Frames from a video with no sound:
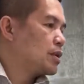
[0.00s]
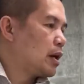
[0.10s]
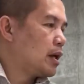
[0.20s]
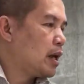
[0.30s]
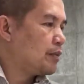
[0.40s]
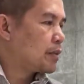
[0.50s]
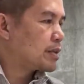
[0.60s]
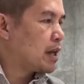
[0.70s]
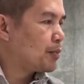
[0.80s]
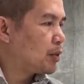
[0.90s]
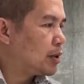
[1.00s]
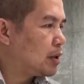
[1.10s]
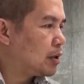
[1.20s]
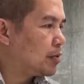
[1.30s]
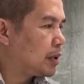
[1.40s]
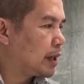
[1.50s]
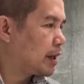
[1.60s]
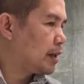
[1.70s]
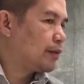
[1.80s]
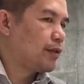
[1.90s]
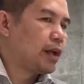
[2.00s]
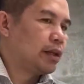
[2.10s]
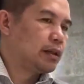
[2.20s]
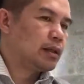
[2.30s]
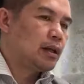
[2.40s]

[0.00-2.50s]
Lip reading: I have a sample here, but I cannot find it.